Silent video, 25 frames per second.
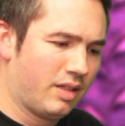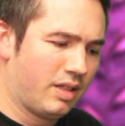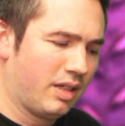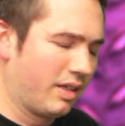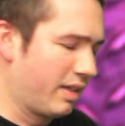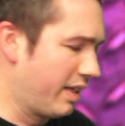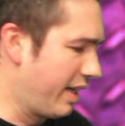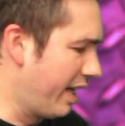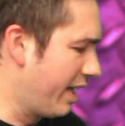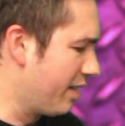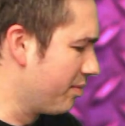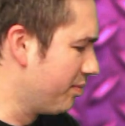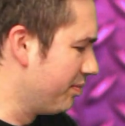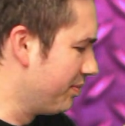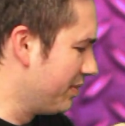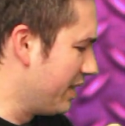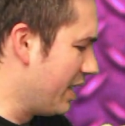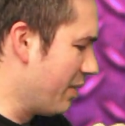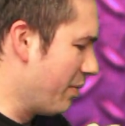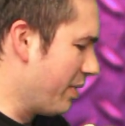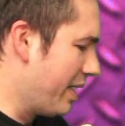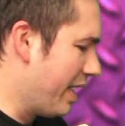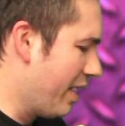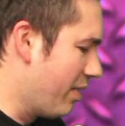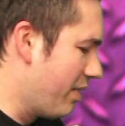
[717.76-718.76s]
Okay,
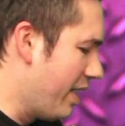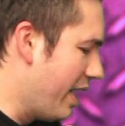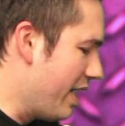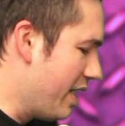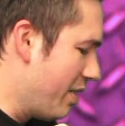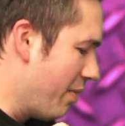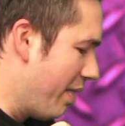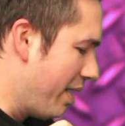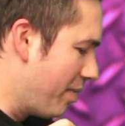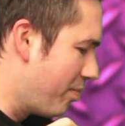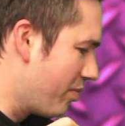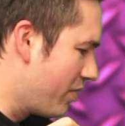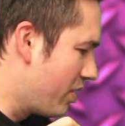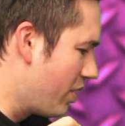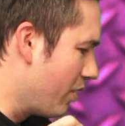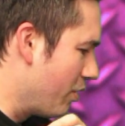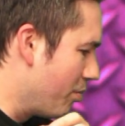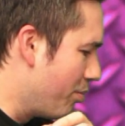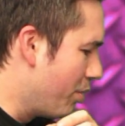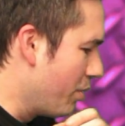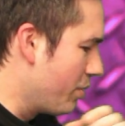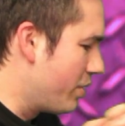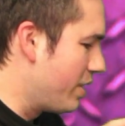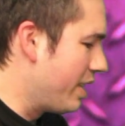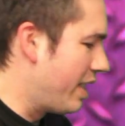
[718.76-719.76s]
there we go. Anyway, so
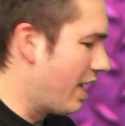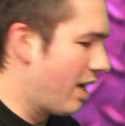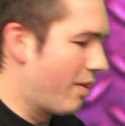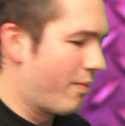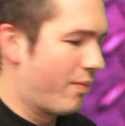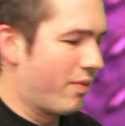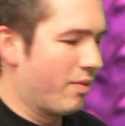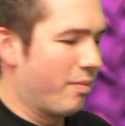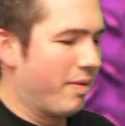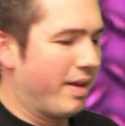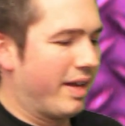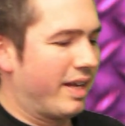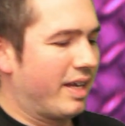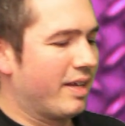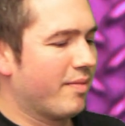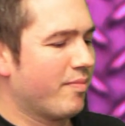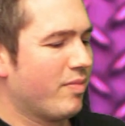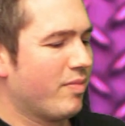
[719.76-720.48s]
Pussycat for me.